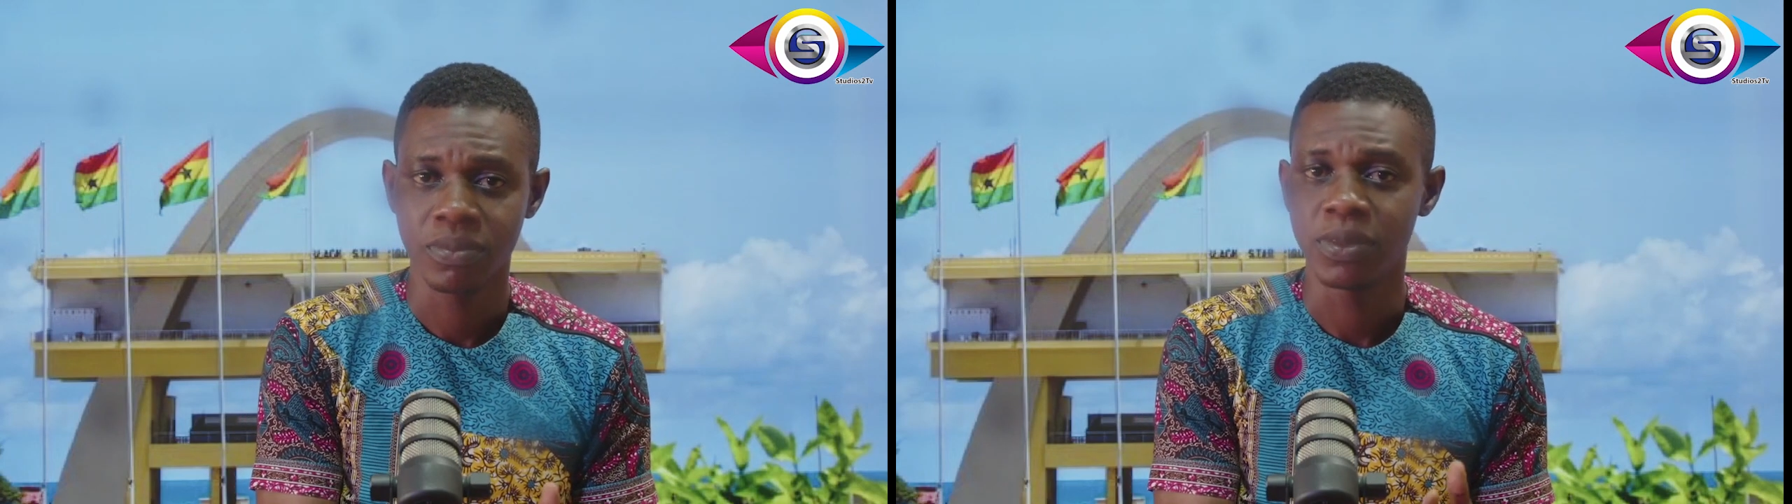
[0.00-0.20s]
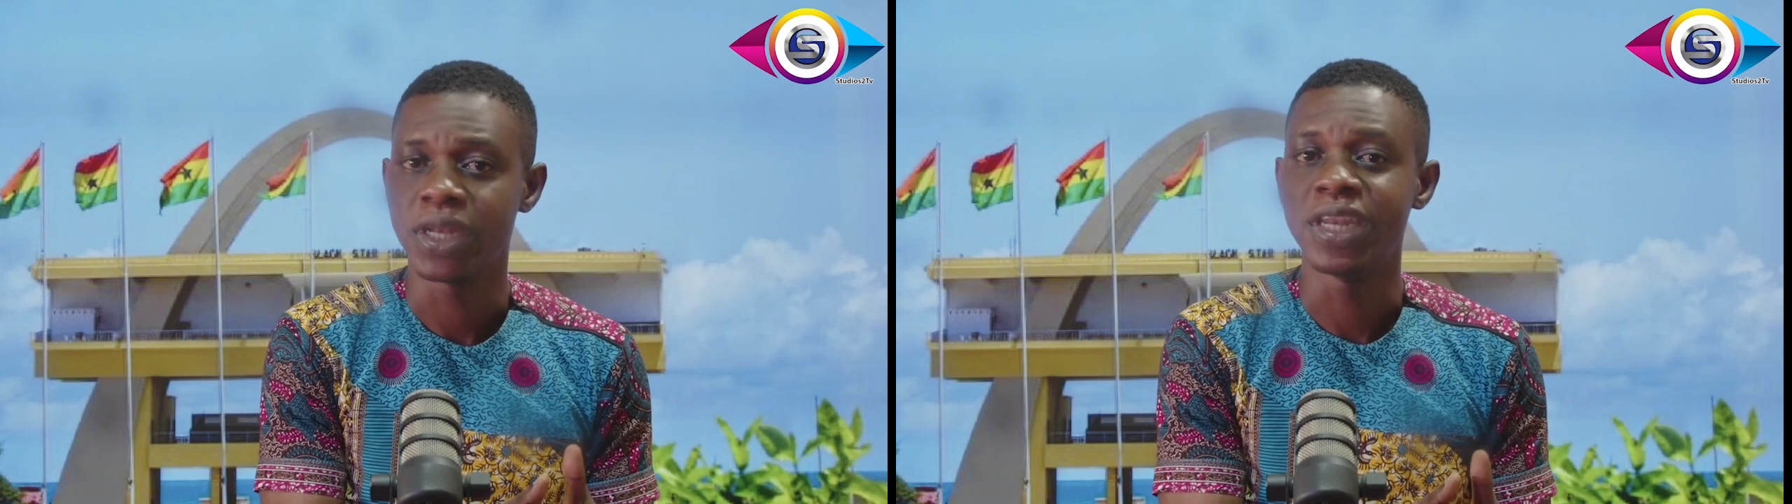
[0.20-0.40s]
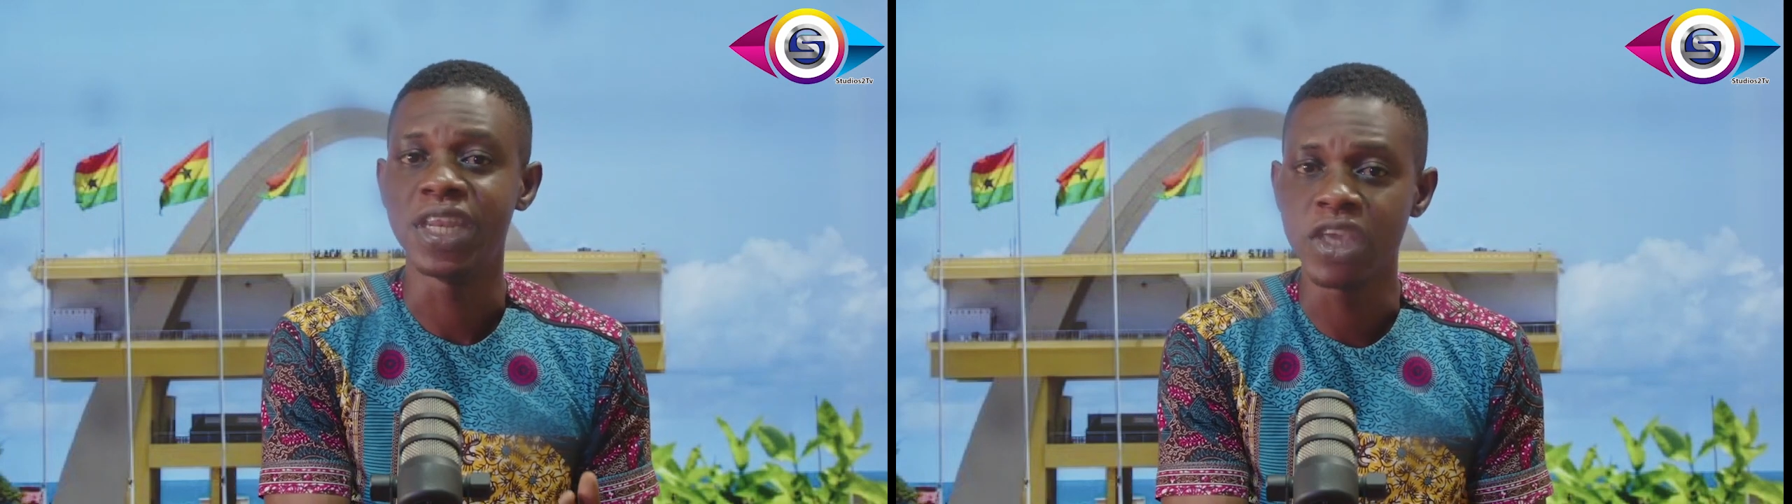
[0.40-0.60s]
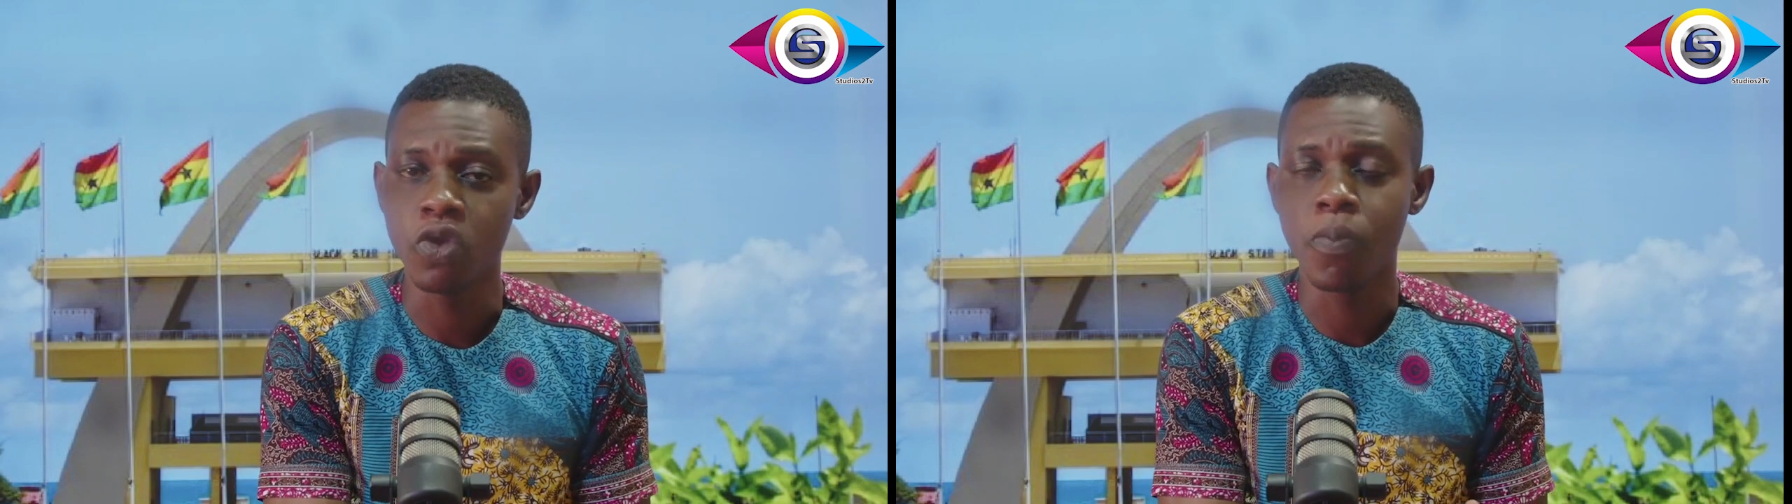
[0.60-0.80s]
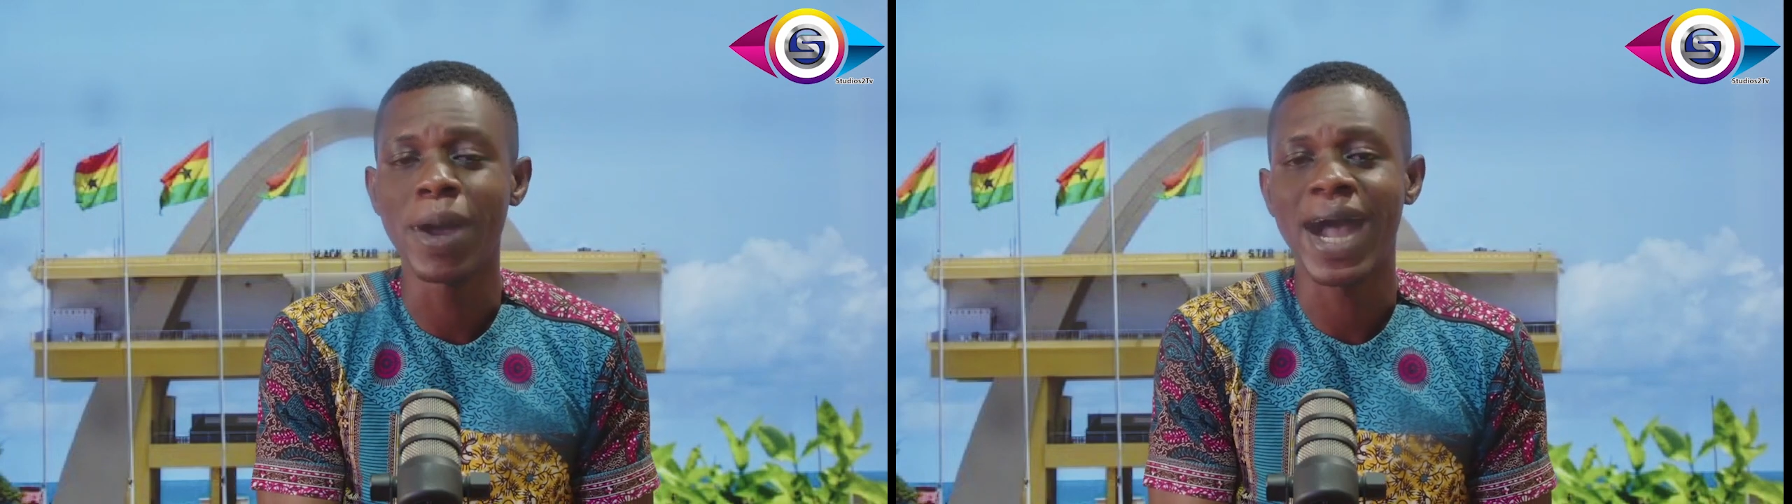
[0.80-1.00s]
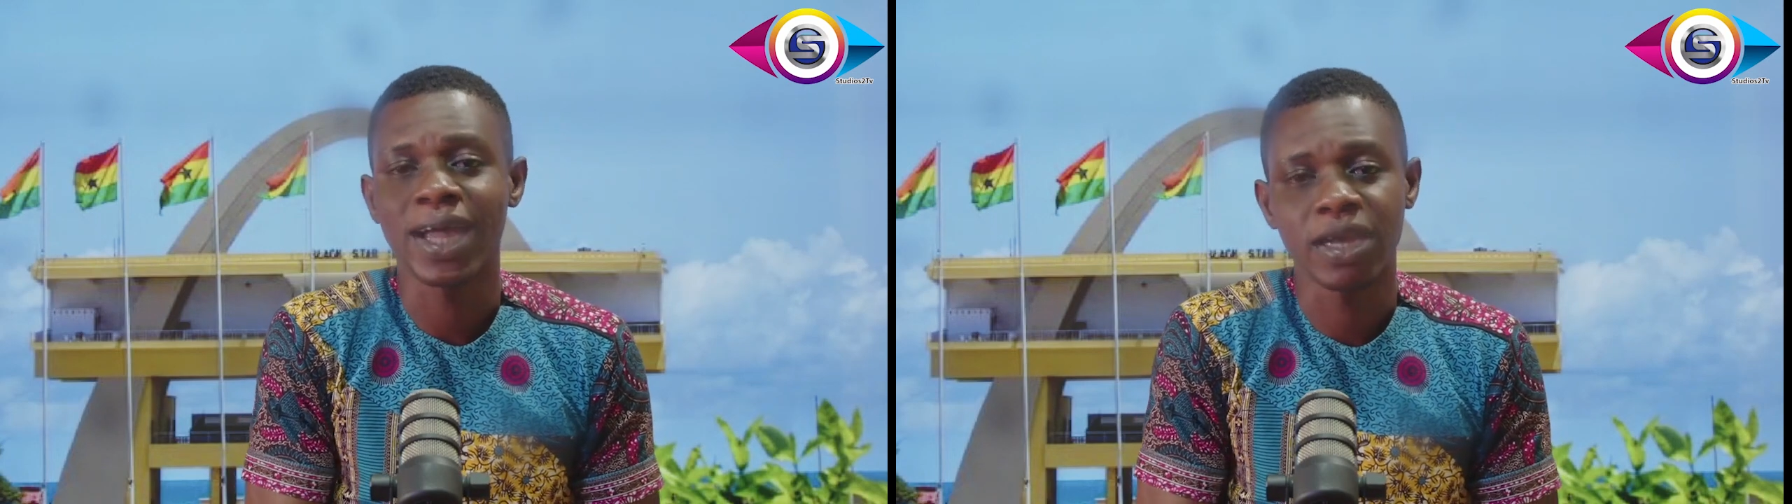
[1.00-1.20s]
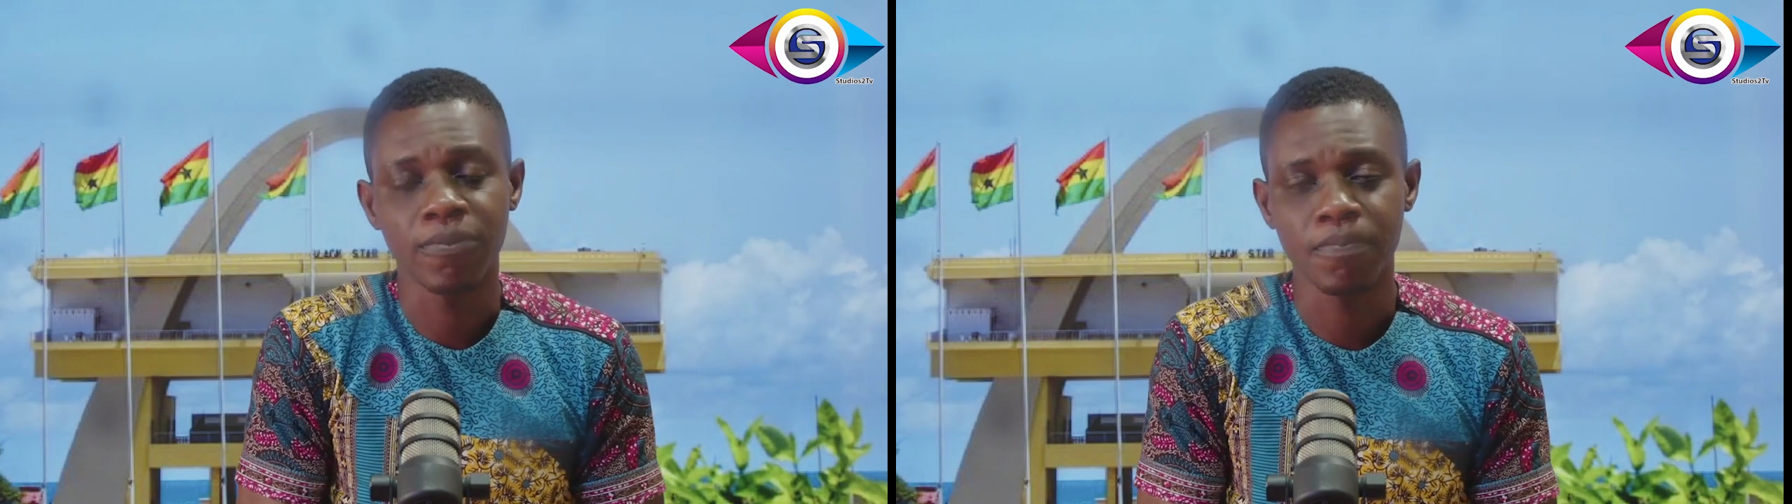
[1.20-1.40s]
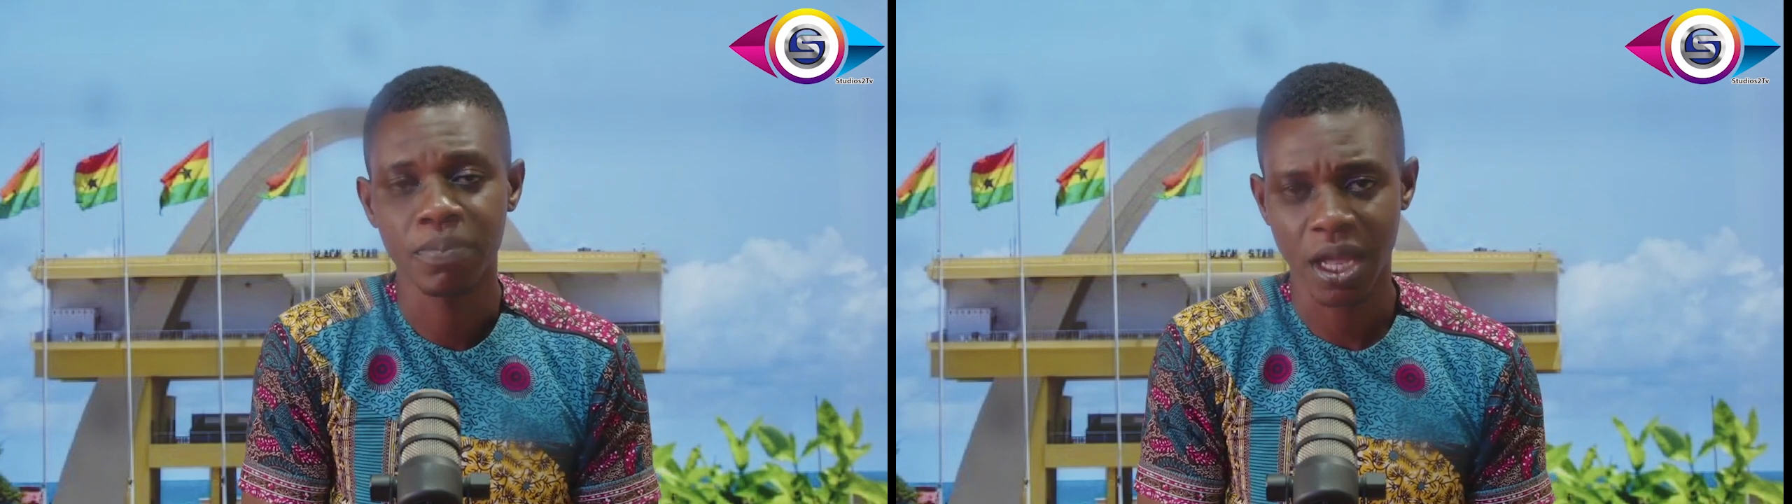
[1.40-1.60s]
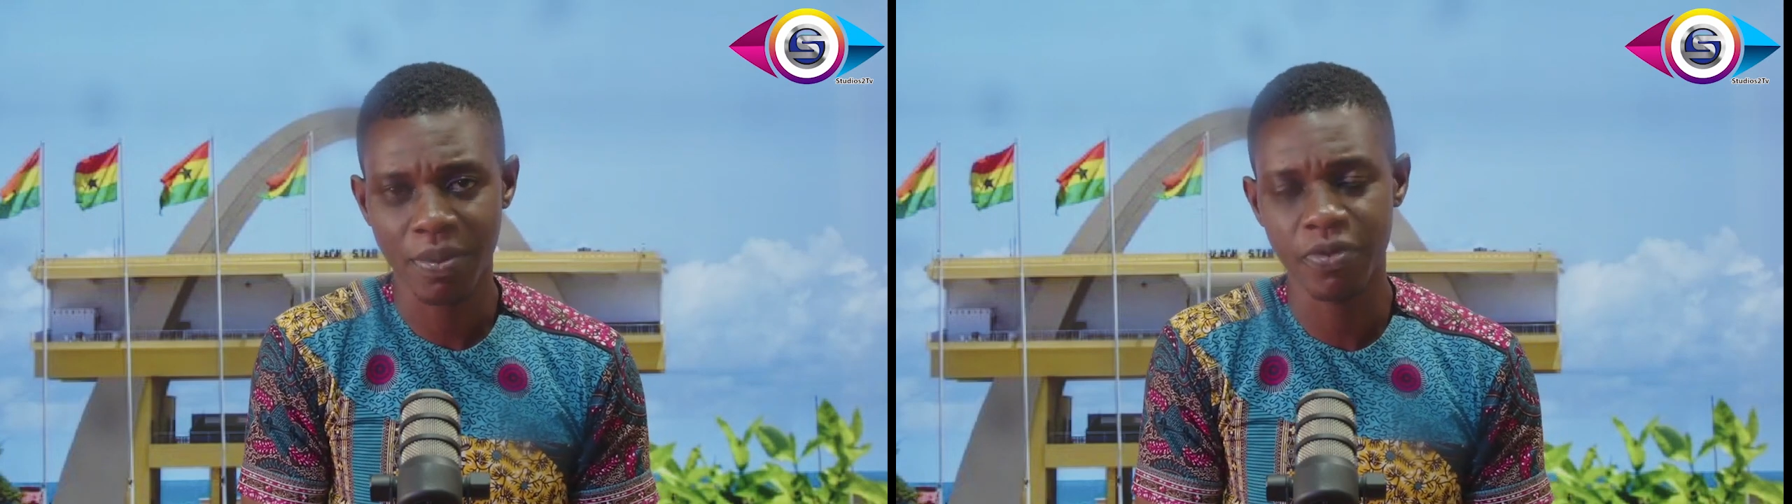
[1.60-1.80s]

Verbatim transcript: new ban coming